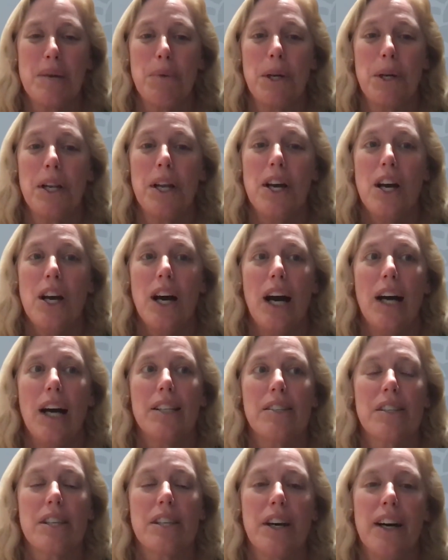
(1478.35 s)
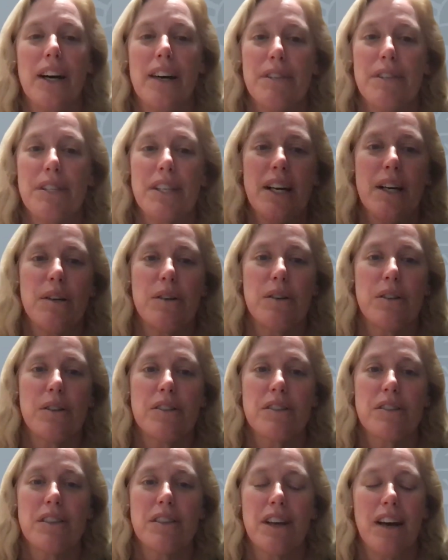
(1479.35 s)
but honestly, office
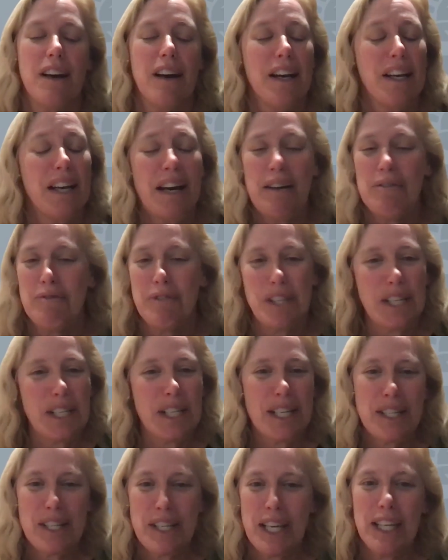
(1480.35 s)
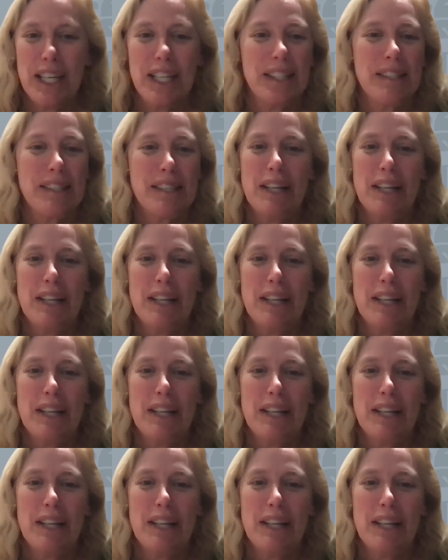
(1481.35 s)
hours, I have teenage kids.